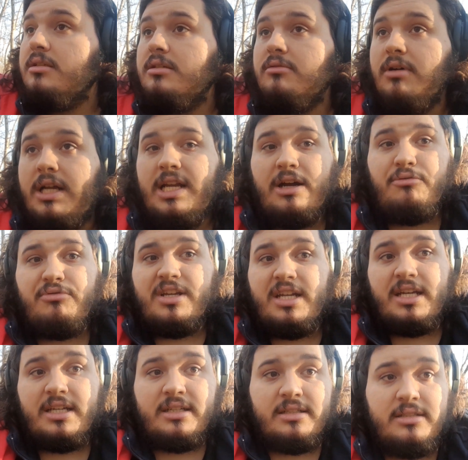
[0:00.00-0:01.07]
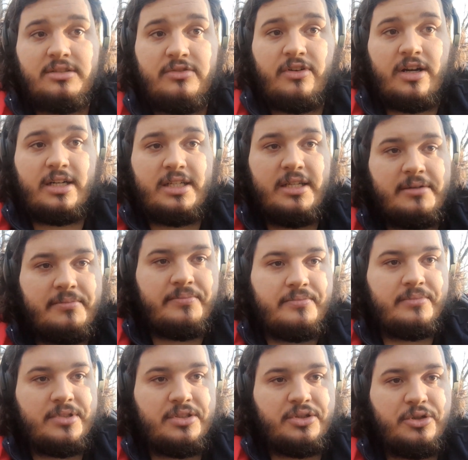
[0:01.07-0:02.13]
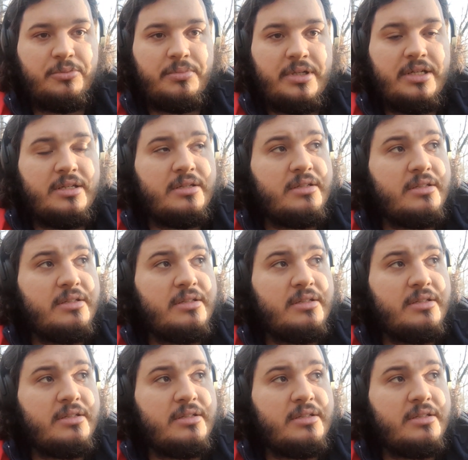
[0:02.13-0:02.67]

Well, not really. It's fucked. It's stupid.